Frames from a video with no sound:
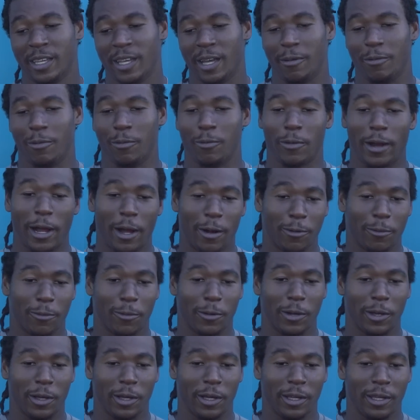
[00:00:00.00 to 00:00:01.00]
I'm going to route
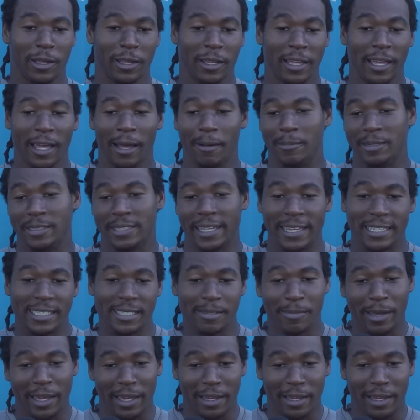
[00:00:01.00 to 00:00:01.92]
run. I'm going to take some